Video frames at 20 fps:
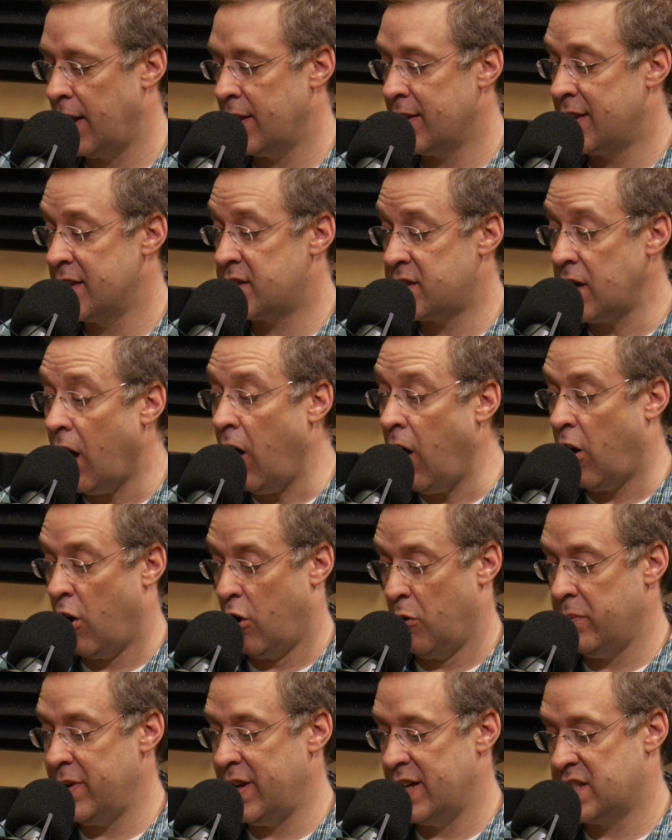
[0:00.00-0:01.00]
the
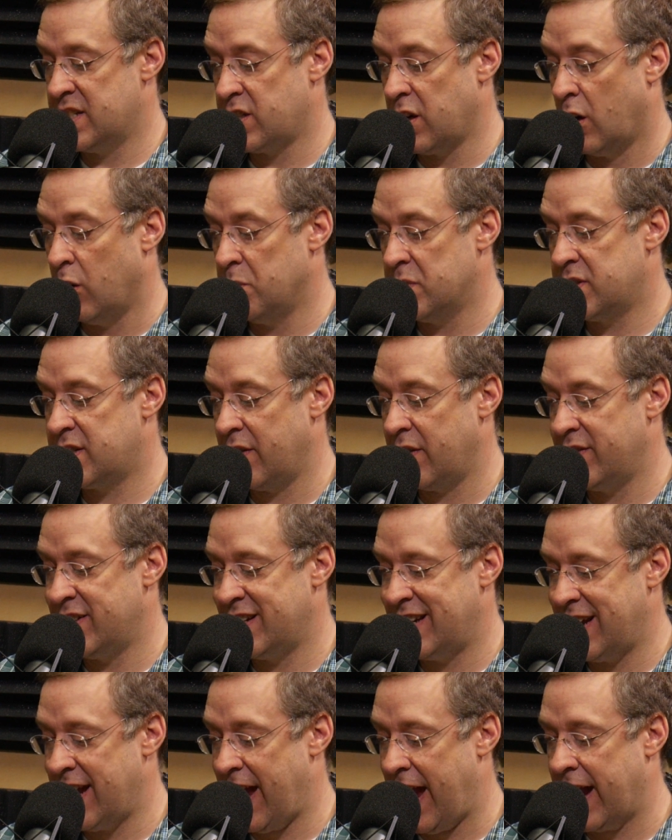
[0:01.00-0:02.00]
psalm is Psalm
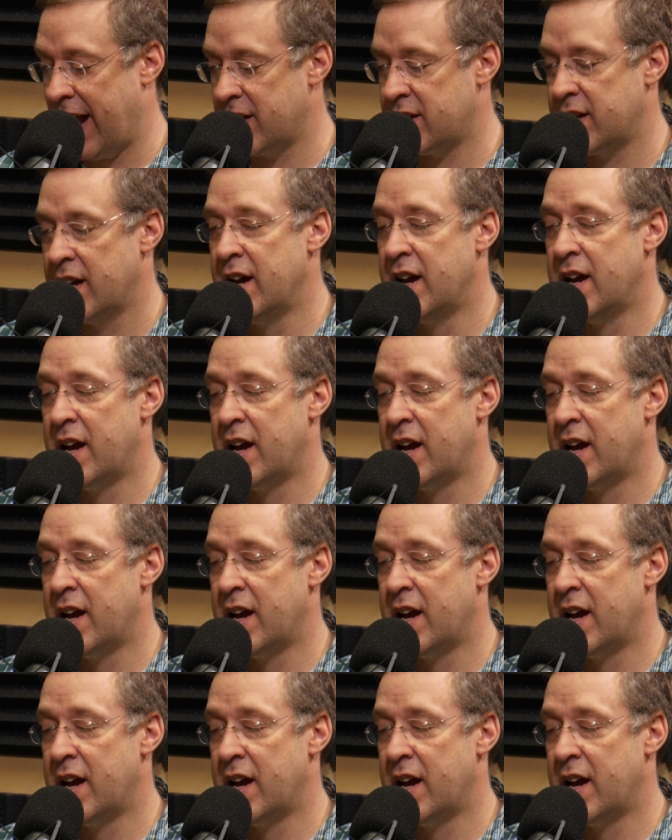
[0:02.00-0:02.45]
seventy-eight,